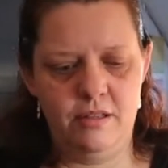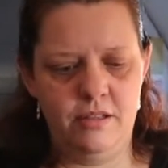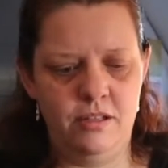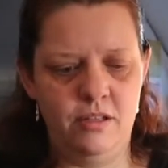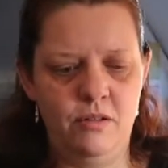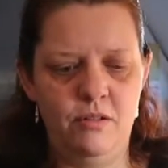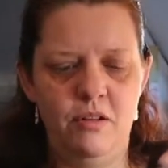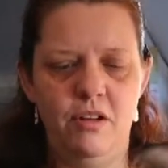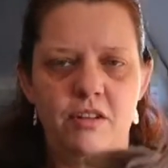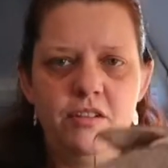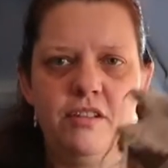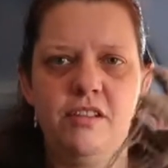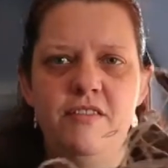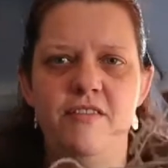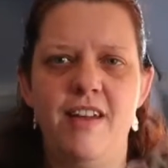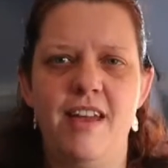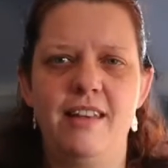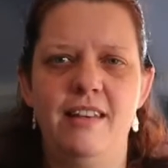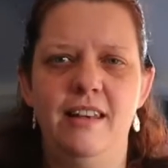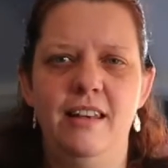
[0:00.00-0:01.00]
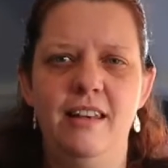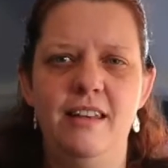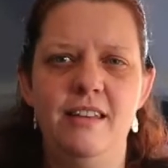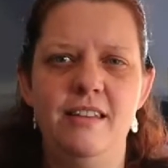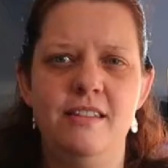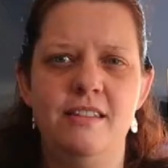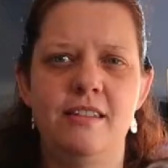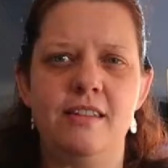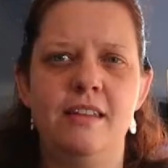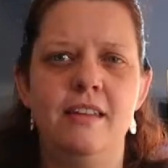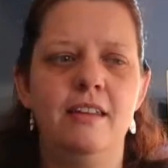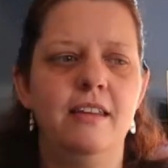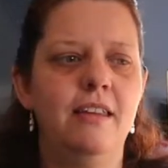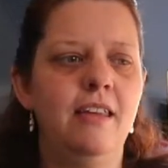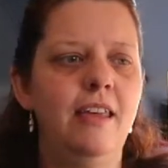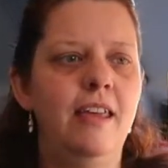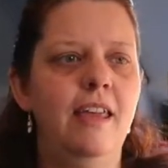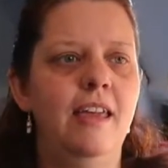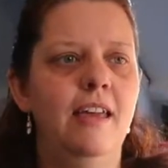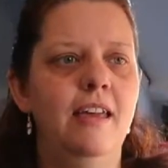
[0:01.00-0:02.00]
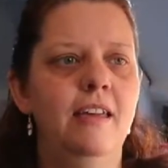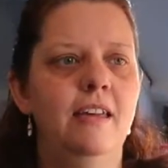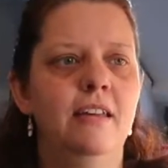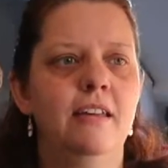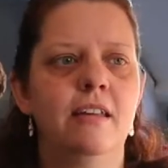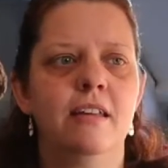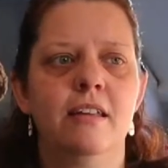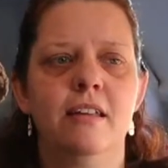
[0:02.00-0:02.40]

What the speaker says: 2 lots of antlers here